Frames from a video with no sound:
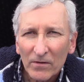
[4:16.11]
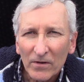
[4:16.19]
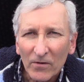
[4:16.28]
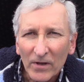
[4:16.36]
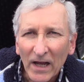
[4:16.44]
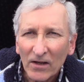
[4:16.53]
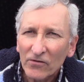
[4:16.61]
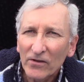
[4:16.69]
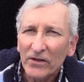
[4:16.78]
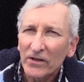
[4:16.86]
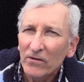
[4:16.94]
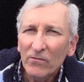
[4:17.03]
you know,
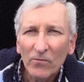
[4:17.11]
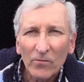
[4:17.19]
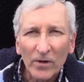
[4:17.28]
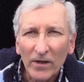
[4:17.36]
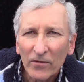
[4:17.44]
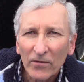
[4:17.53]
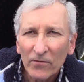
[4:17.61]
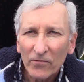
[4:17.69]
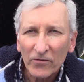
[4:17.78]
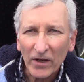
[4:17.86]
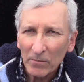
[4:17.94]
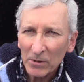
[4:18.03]
gasoline with
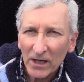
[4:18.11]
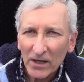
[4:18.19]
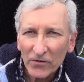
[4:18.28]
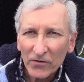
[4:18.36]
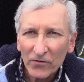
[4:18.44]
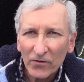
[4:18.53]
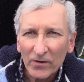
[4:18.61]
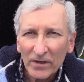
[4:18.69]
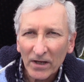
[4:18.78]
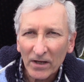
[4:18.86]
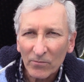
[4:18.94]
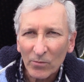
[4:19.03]
stabilizers so it
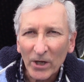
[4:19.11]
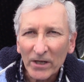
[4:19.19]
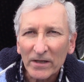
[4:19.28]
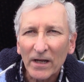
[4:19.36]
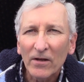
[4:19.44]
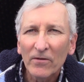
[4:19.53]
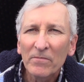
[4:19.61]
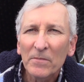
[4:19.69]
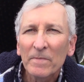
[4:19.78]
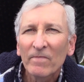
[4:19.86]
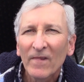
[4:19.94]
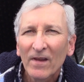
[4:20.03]
can't break down
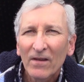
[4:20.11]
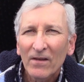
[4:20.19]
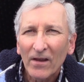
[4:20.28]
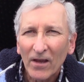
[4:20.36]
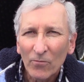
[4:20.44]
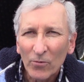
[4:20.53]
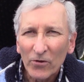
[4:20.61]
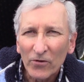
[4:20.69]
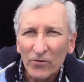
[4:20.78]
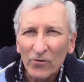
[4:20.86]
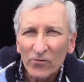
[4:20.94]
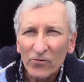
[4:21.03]
and with
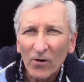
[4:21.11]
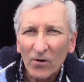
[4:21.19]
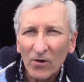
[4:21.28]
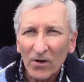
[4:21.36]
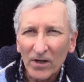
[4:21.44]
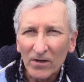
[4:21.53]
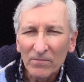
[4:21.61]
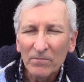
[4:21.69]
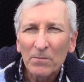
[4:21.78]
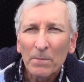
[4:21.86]
the two-stroke oil